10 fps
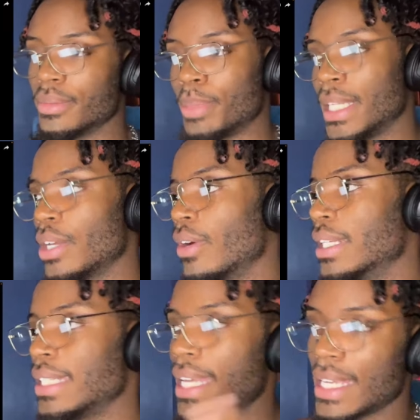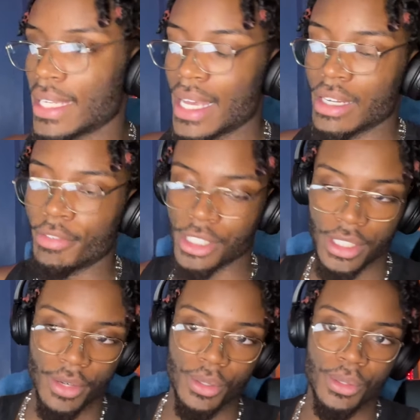Billie Holiday, Ella
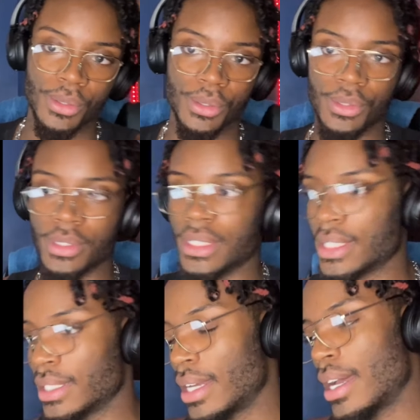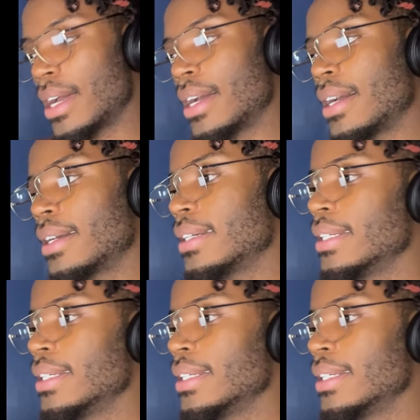Fitzgerald, the